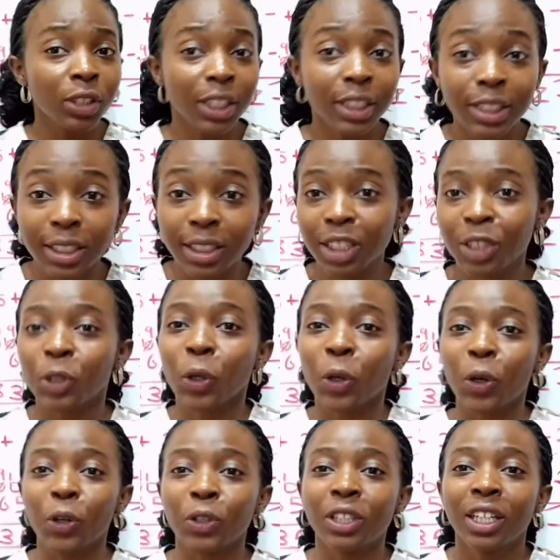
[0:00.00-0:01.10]
this is it
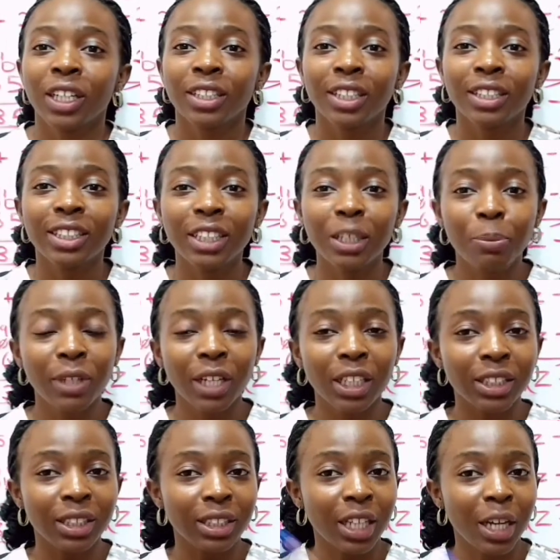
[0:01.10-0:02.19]
on the
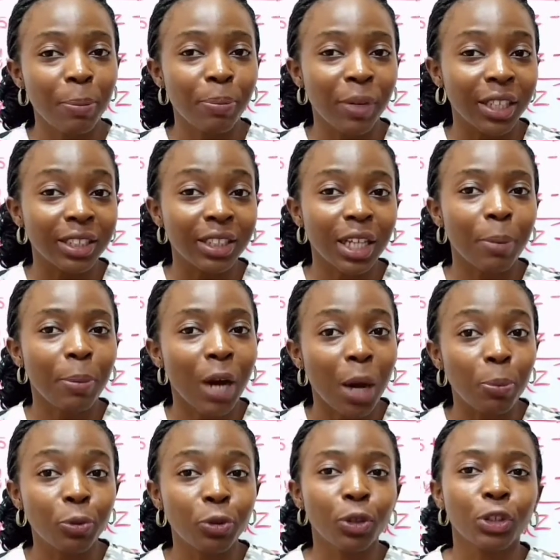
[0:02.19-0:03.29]
simplest step-by-step
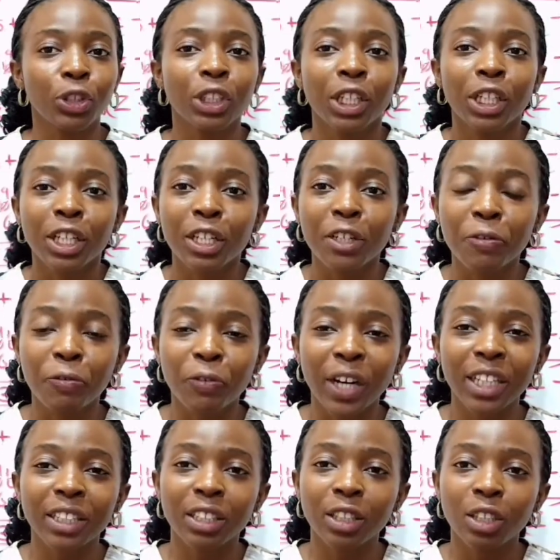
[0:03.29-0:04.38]
approach in
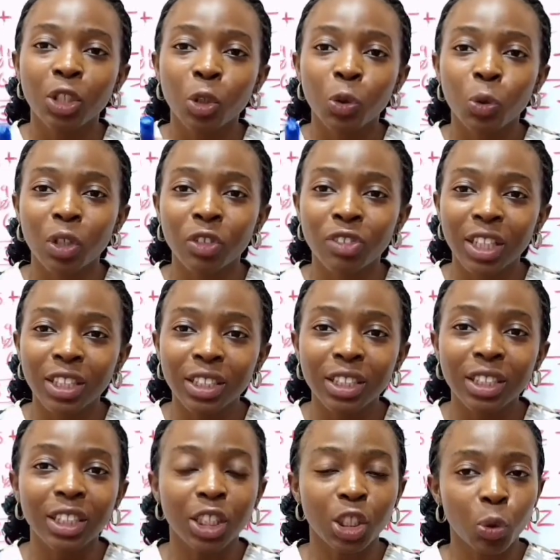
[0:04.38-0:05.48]
finding
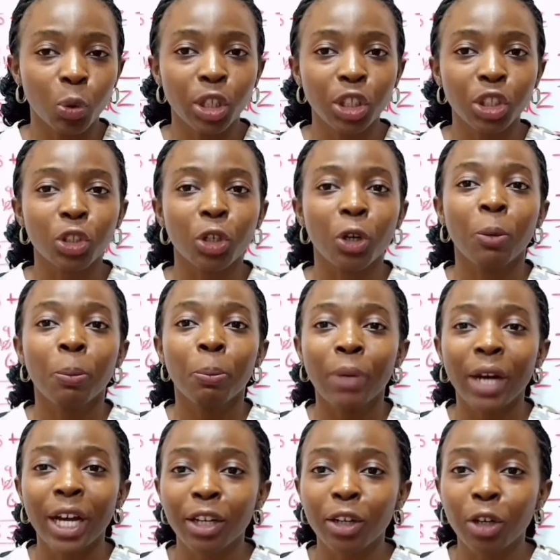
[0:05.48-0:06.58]
quadratic equation
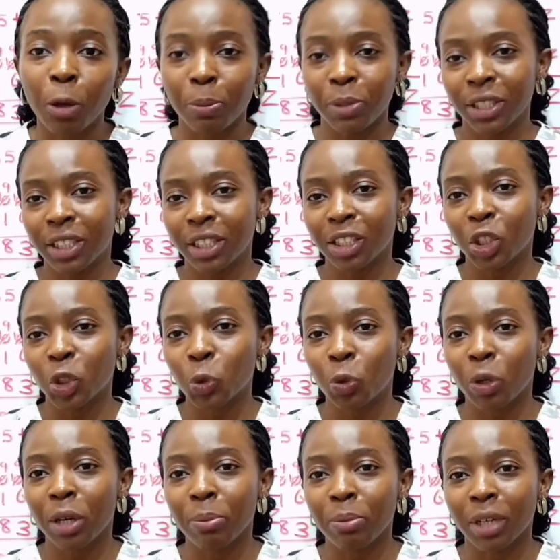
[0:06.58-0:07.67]
by completing the
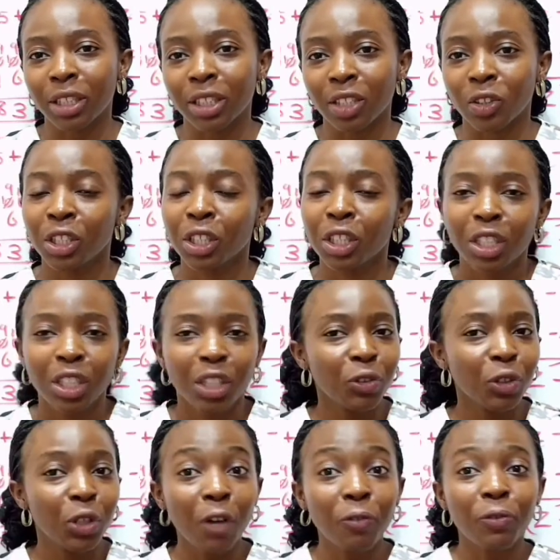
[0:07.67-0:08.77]
square method. If you
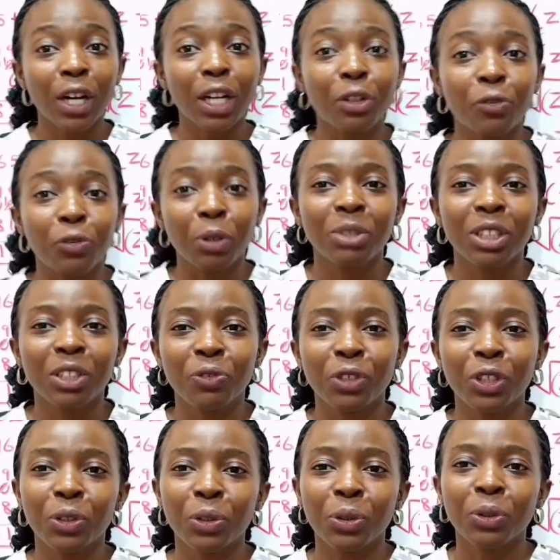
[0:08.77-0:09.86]
got value from this
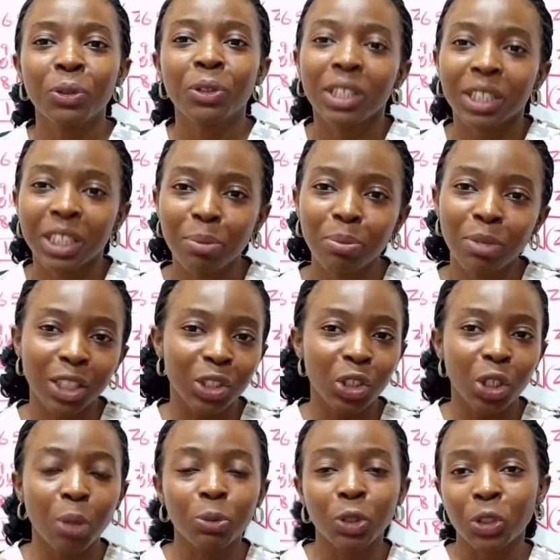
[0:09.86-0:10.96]
video, give me a
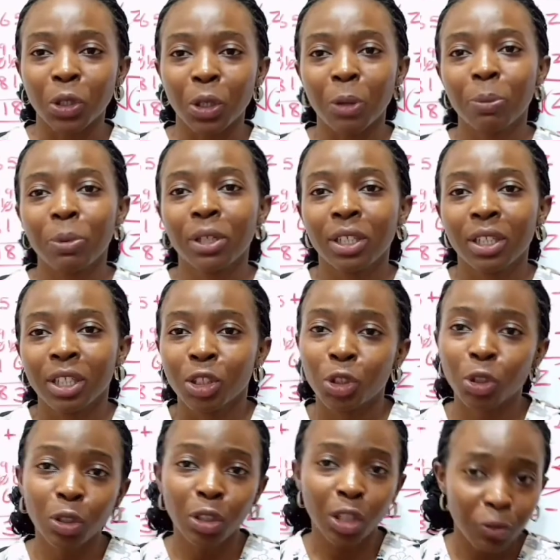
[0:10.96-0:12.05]
thumbs up. Do
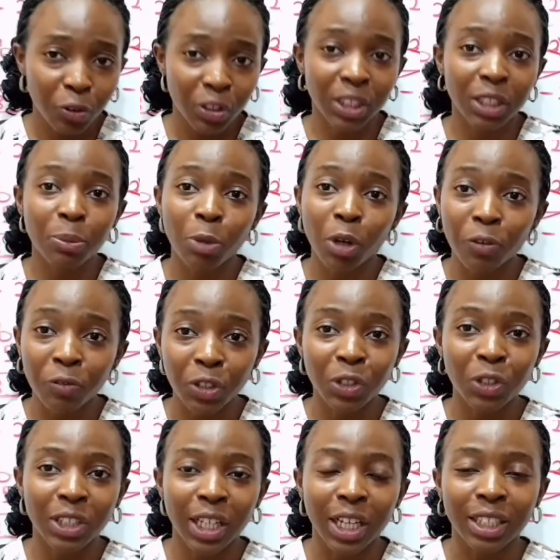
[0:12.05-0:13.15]
you love to see more
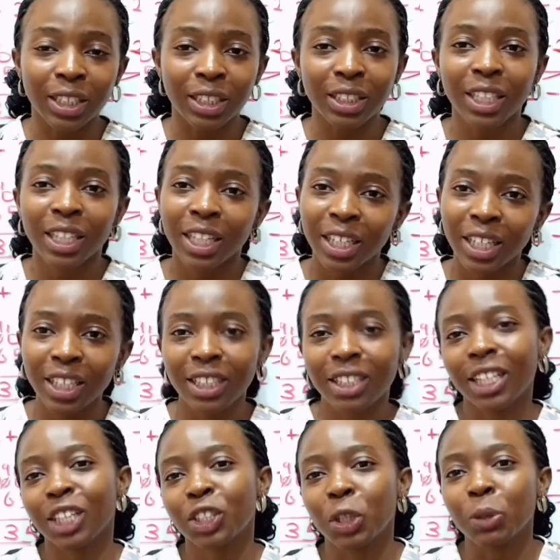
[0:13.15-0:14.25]
videos like this? Hit
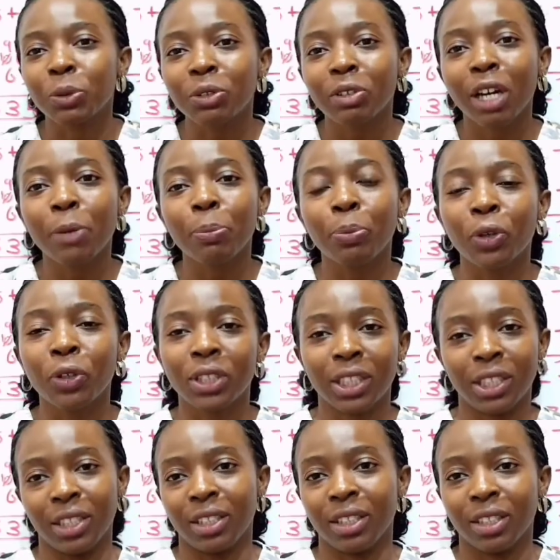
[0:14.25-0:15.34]
that subscribe
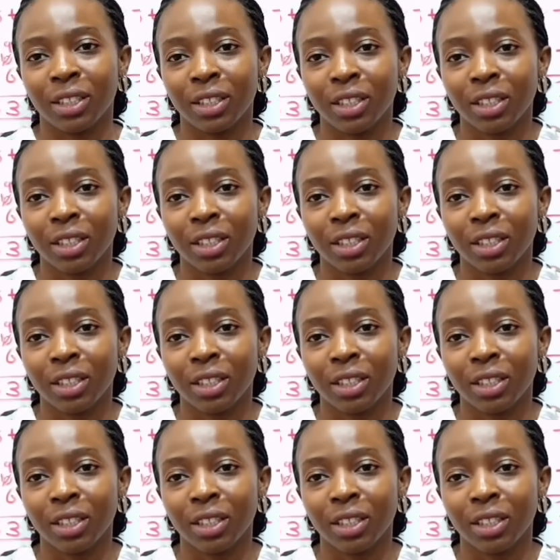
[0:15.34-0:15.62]
button.